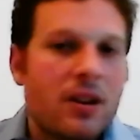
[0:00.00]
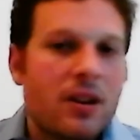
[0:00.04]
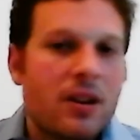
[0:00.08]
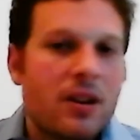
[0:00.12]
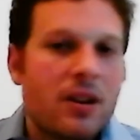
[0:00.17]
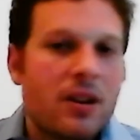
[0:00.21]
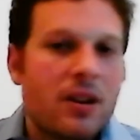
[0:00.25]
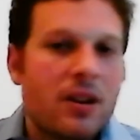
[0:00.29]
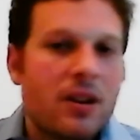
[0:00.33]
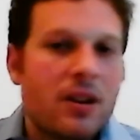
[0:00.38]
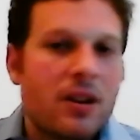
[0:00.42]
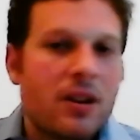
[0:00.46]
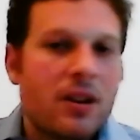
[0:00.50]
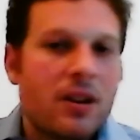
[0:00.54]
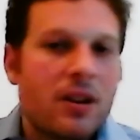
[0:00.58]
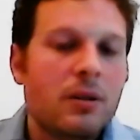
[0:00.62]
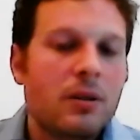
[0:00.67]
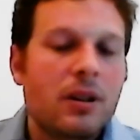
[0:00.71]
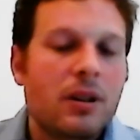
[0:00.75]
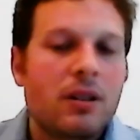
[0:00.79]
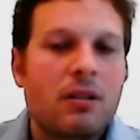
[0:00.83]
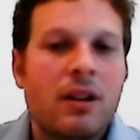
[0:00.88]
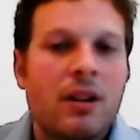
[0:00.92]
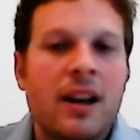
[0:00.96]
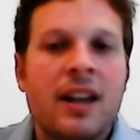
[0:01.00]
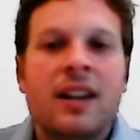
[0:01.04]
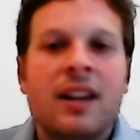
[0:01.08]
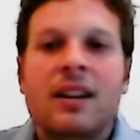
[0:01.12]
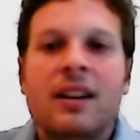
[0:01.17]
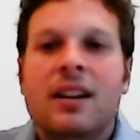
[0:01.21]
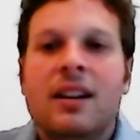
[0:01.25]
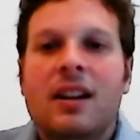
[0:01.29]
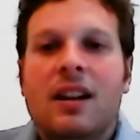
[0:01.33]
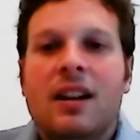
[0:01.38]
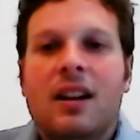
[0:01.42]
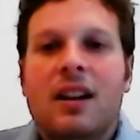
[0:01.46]
office do it,
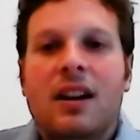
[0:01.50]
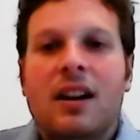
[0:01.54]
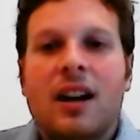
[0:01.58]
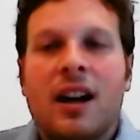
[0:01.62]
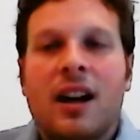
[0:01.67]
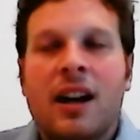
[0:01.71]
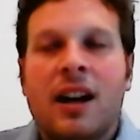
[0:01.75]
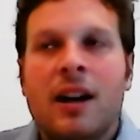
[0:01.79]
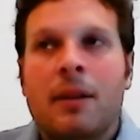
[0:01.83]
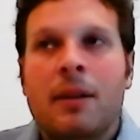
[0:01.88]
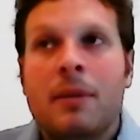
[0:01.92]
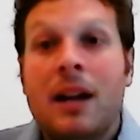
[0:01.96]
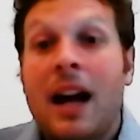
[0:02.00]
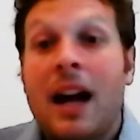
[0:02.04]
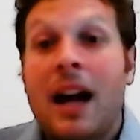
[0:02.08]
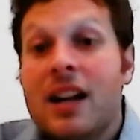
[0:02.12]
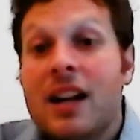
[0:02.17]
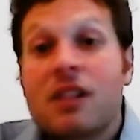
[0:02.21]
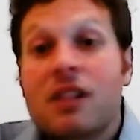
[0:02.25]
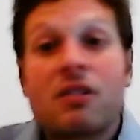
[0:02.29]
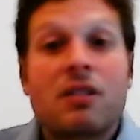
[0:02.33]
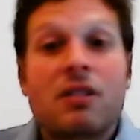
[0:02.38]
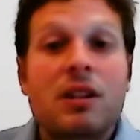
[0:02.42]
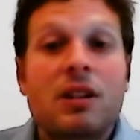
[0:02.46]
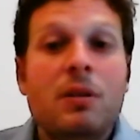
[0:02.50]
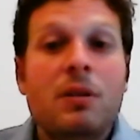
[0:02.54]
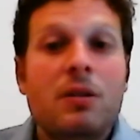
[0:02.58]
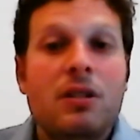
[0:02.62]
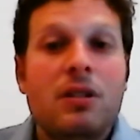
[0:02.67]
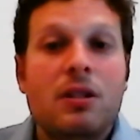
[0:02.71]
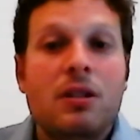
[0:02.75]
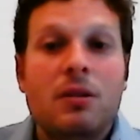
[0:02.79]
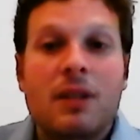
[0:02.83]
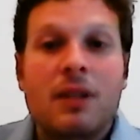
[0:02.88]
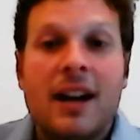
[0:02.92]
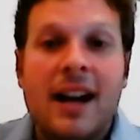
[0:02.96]
right? And I agree with
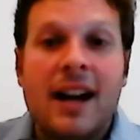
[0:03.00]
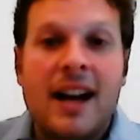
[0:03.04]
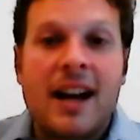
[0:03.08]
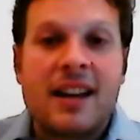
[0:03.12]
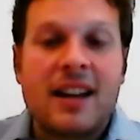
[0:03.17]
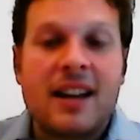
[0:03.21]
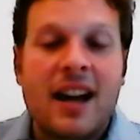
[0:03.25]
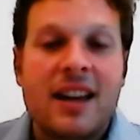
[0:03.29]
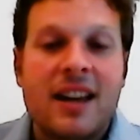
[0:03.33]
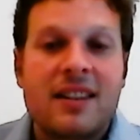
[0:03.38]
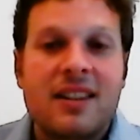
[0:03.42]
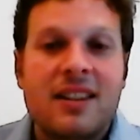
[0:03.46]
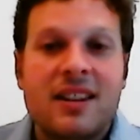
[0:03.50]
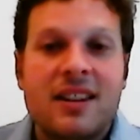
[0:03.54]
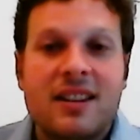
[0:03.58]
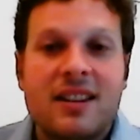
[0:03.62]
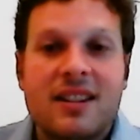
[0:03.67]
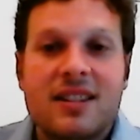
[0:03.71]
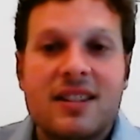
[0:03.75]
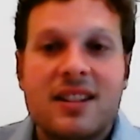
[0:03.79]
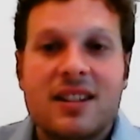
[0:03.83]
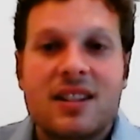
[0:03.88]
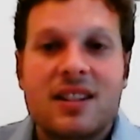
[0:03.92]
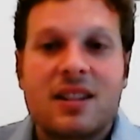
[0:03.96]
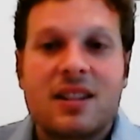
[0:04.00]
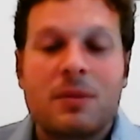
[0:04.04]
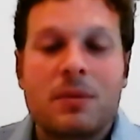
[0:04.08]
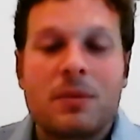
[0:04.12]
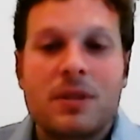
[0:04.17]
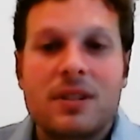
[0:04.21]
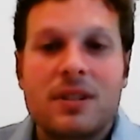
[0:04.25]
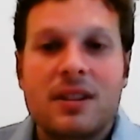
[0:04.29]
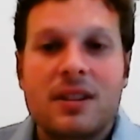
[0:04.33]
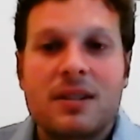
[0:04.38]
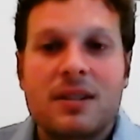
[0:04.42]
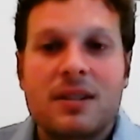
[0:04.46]
you. I think the system was